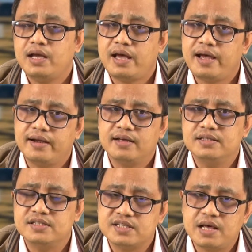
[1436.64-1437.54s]
And
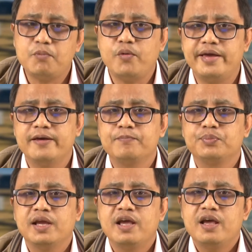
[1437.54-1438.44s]
in some way,
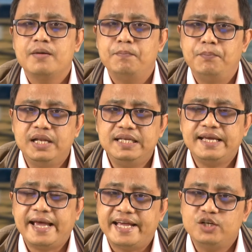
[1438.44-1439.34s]

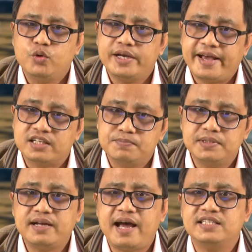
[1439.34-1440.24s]
building adequate
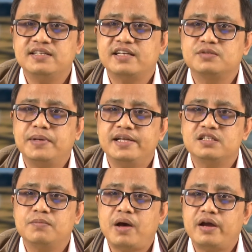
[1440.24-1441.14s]
expertise and experience
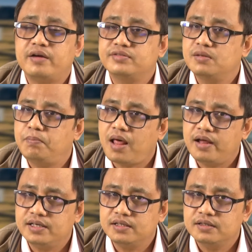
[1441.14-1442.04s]
in biodiversity
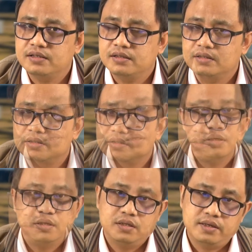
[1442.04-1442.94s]
planning,
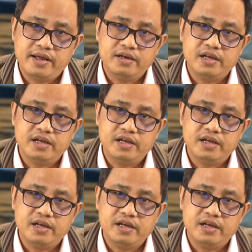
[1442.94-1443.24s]
then